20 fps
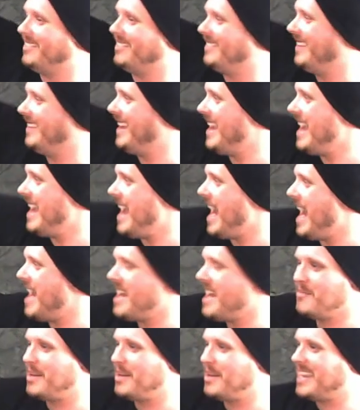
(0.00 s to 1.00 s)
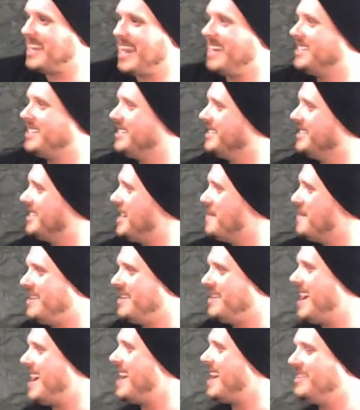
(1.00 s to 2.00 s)
And everybody catches him.
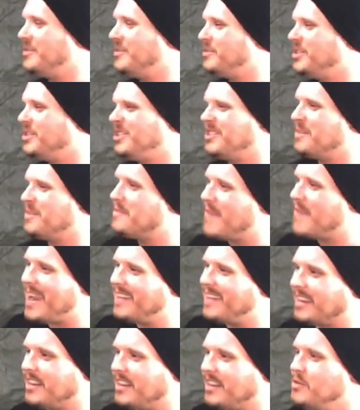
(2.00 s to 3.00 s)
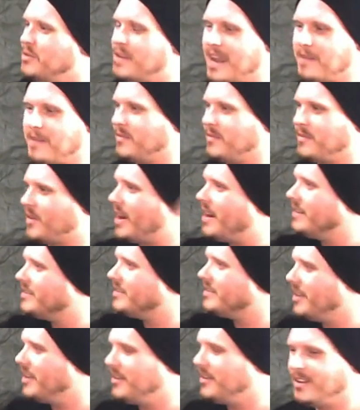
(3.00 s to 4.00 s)
And and it was just amazing. And then you'd have crowd
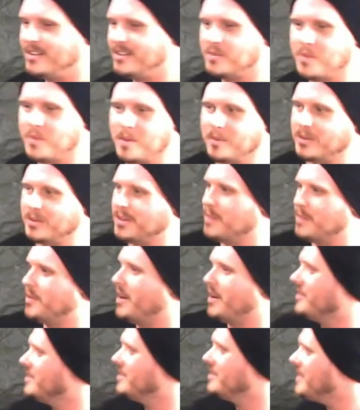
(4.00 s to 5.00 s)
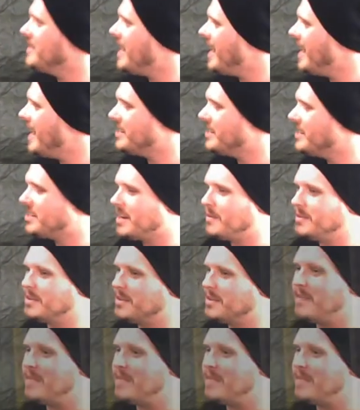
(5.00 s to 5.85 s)
surfers and people jumping off the stage. And it was